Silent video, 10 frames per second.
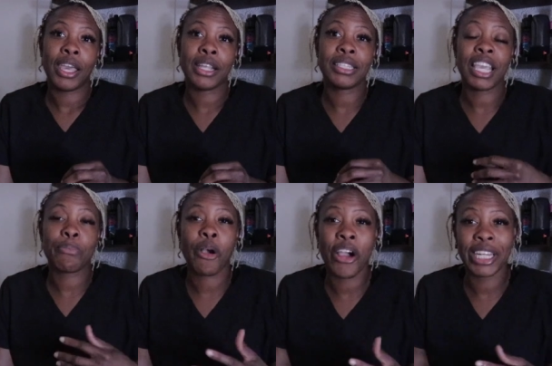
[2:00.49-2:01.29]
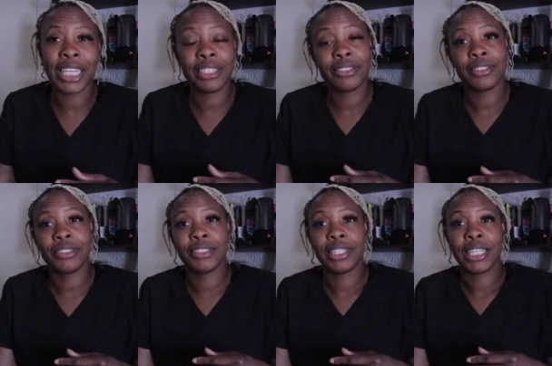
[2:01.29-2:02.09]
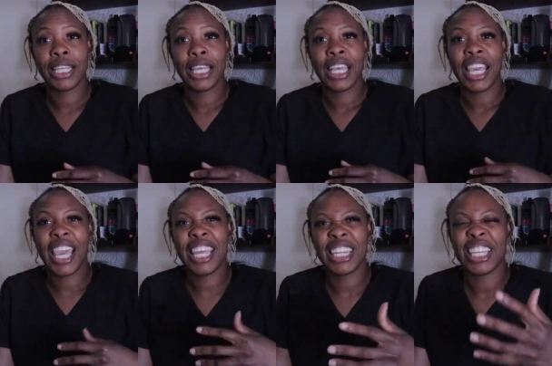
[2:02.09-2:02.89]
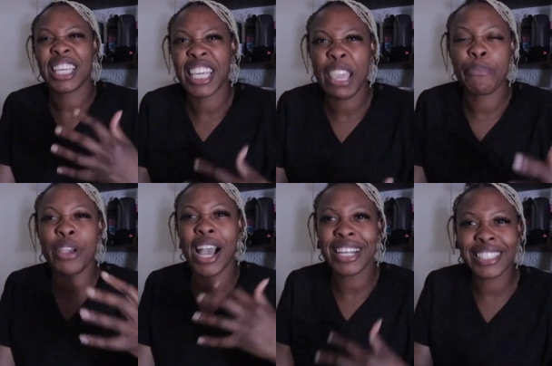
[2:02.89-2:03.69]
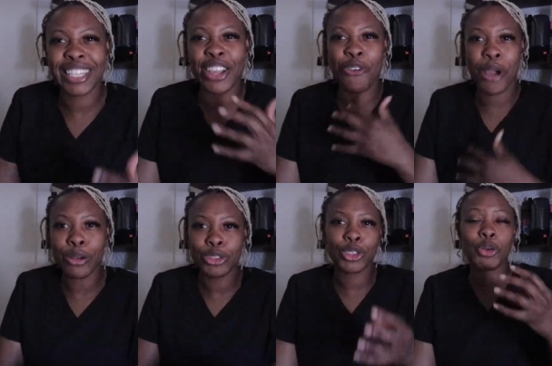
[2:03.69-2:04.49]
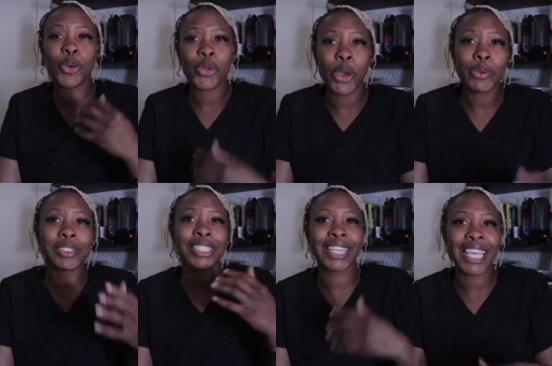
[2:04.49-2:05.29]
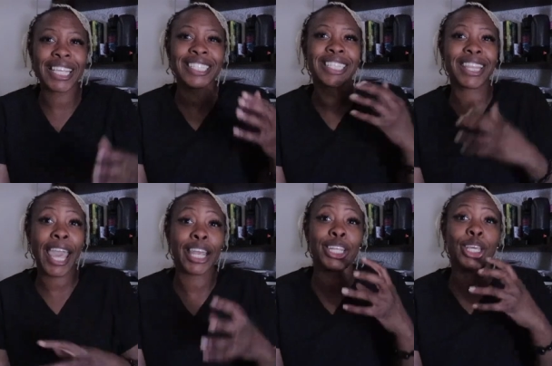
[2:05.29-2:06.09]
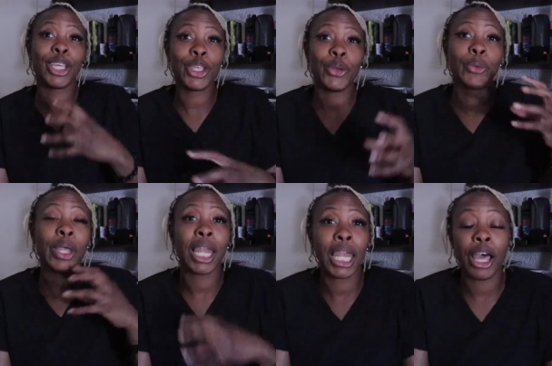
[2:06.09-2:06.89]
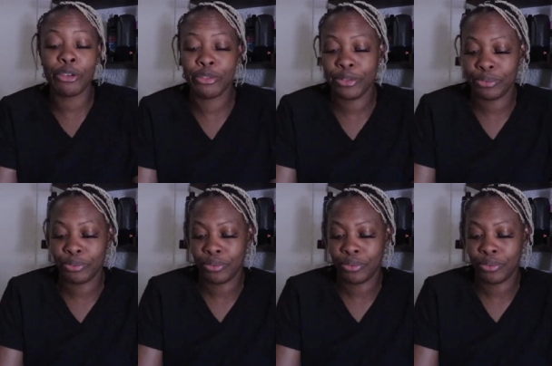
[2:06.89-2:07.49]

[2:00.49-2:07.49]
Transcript: and take part in and keep constantly around you those things that you love.